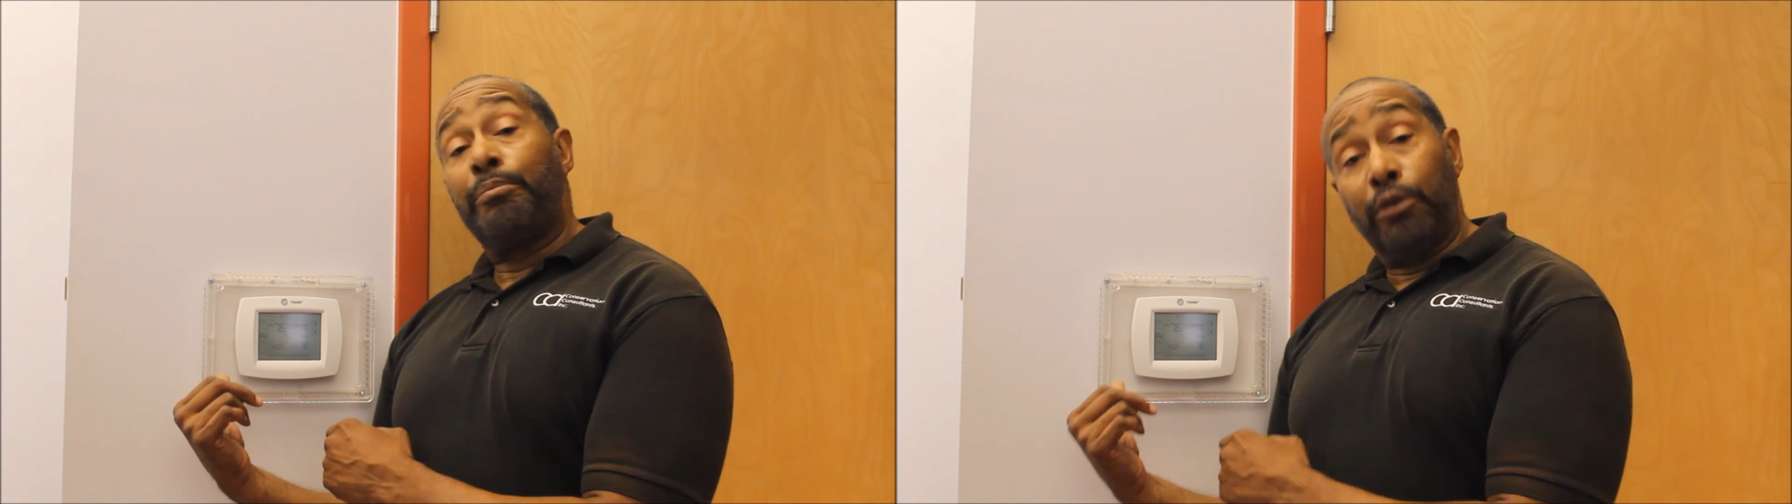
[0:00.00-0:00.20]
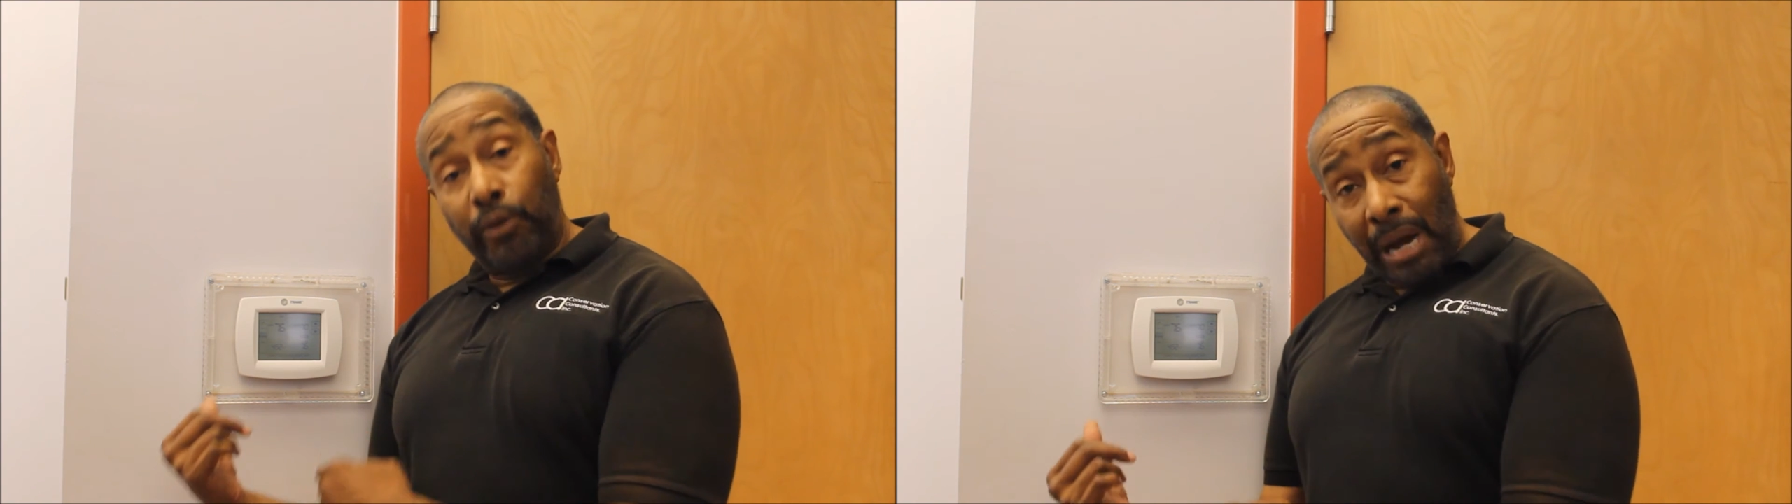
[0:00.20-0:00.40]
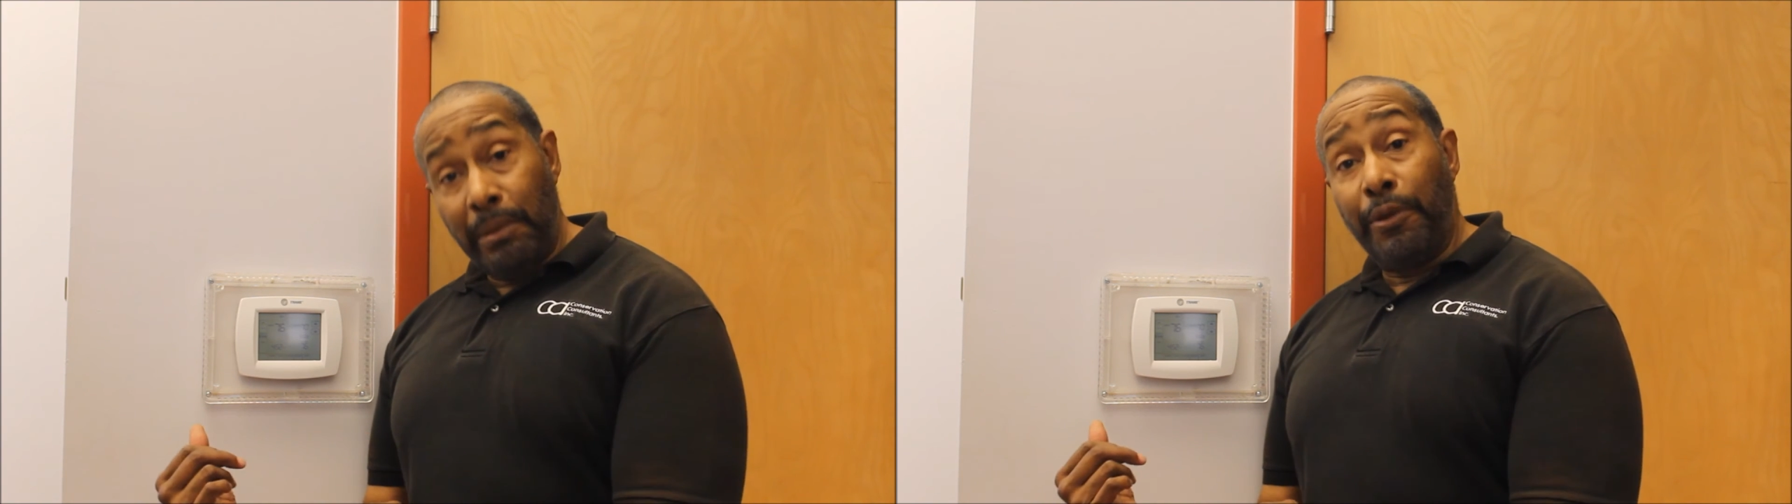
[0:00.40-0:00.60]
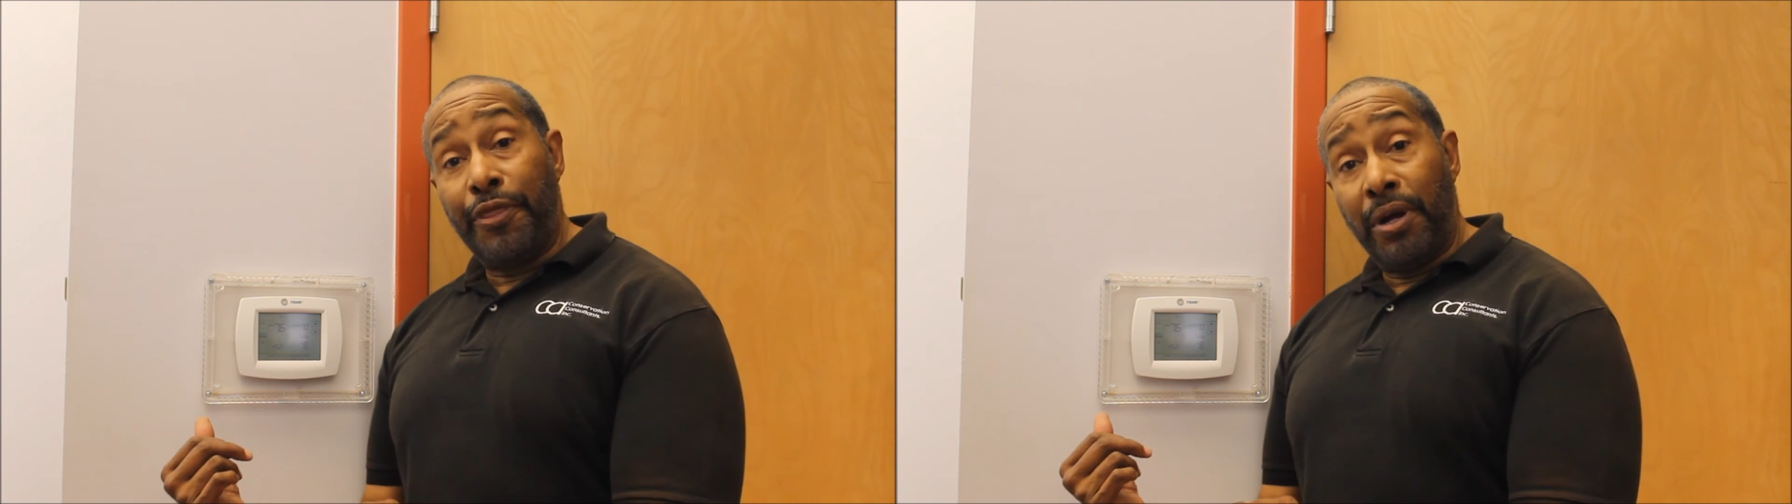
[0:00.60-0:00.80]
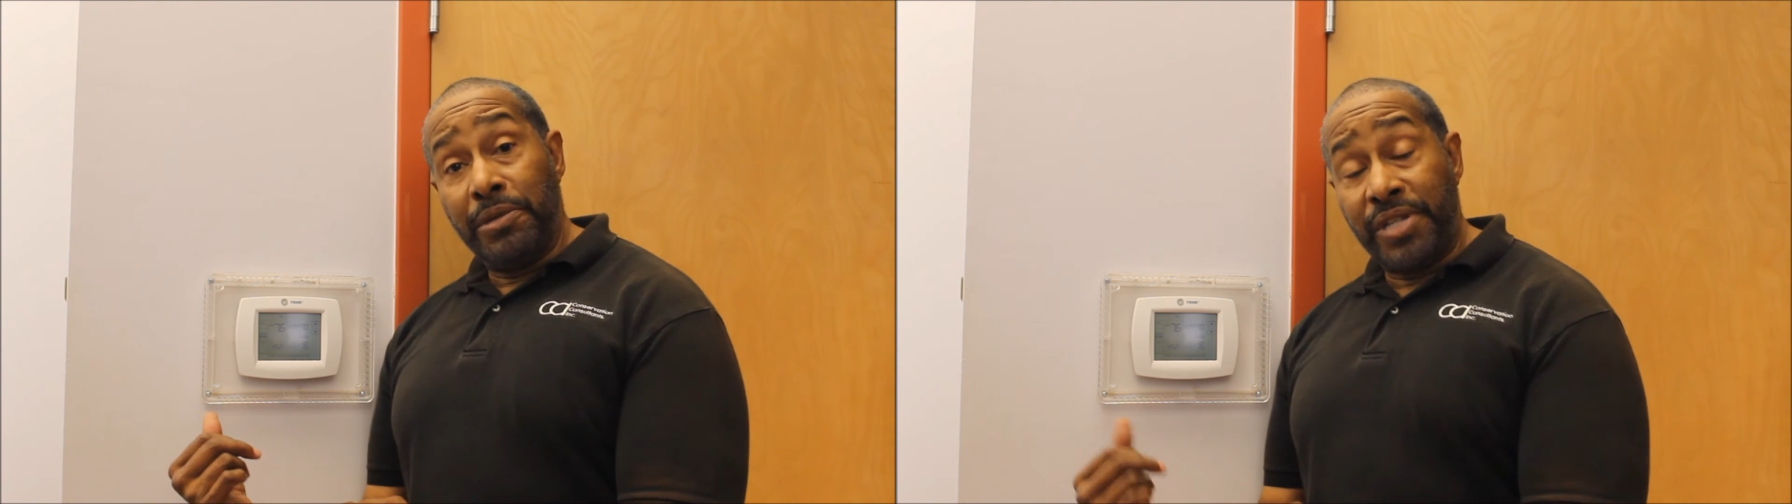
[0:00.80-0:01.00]
programmable
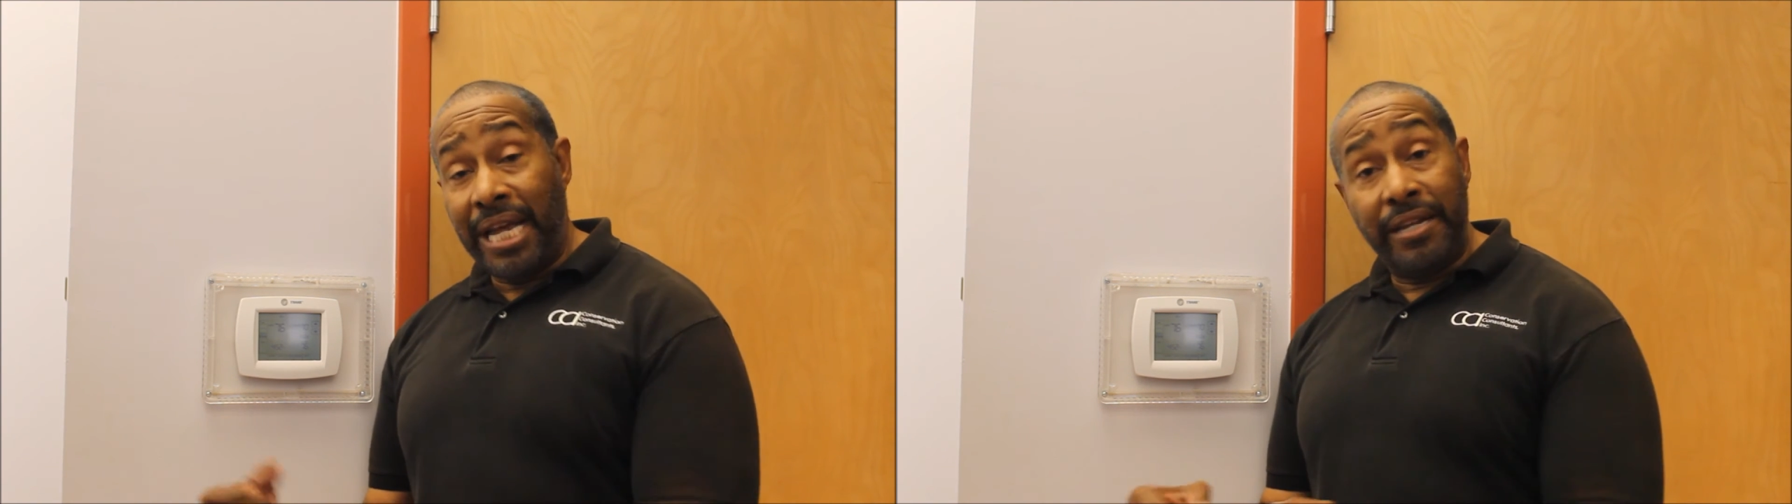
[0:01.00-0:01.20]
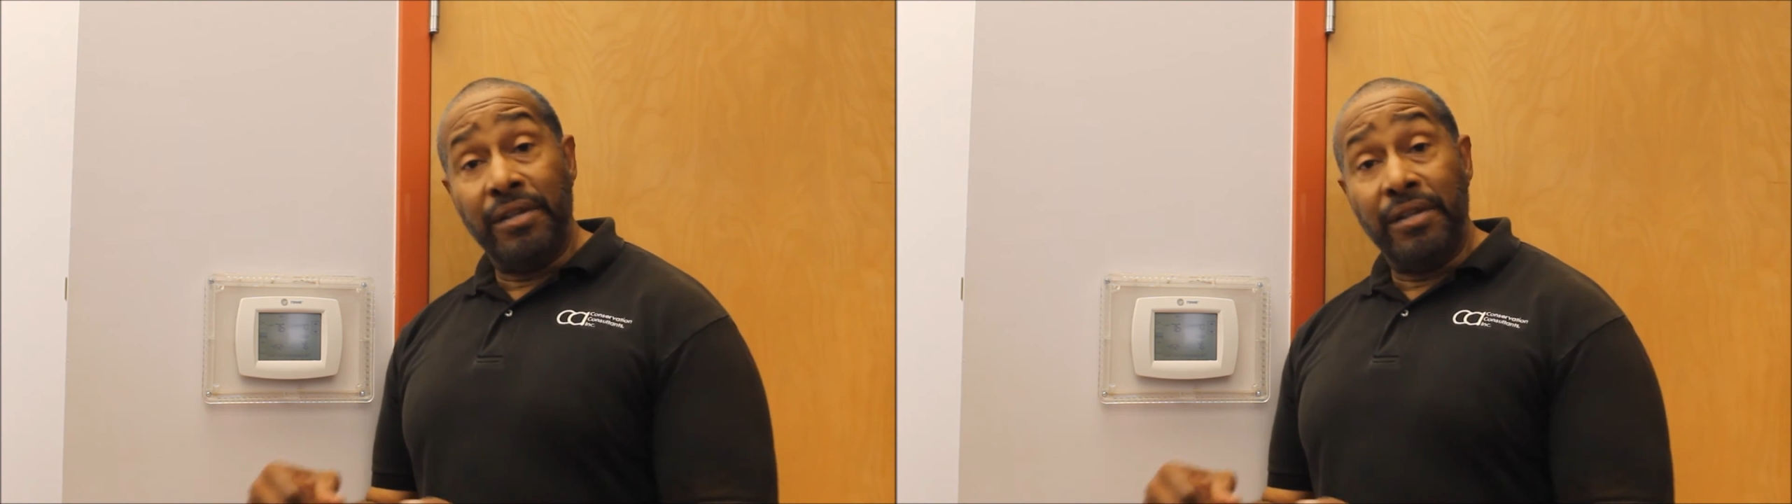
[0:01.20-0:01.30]
thermostat.